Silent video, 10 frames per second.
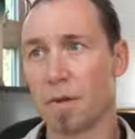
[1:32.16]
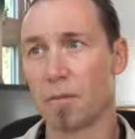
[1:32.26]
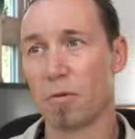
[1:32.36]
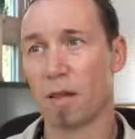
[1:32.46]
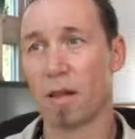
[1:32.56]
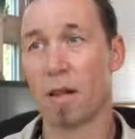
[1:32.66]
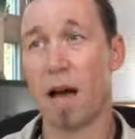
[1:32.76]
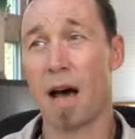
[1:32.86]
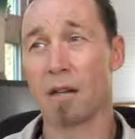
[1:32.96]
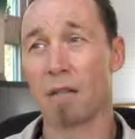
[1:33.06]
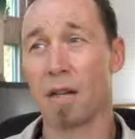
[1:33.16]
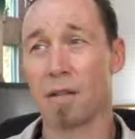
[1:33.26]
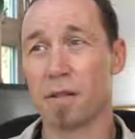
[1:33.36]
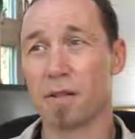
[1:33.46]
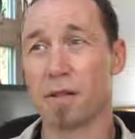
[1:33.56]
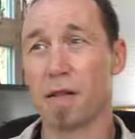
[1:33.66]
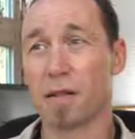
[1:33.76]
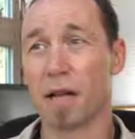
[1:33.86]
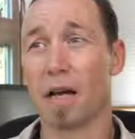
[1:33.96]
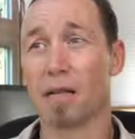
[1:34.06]
We've had a lot of cases
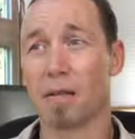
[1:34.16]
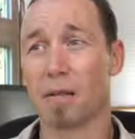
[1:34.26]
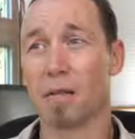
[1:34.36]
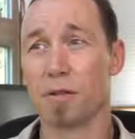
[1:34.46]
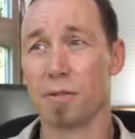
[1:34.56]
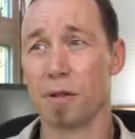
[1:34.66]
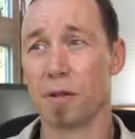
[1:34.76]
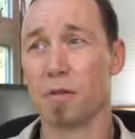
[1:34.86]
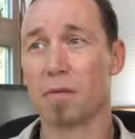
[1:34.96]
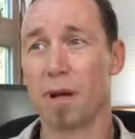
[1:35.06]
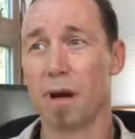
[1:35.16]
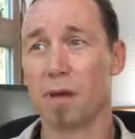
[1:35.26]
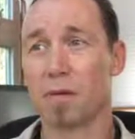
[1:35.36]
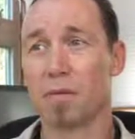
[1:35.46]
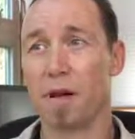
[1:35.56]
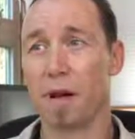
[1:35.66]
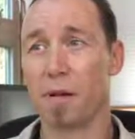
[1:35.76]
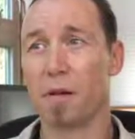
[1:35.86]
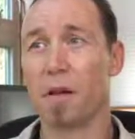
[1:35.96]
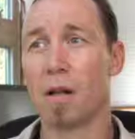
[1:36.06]
like that since we got onto VITL.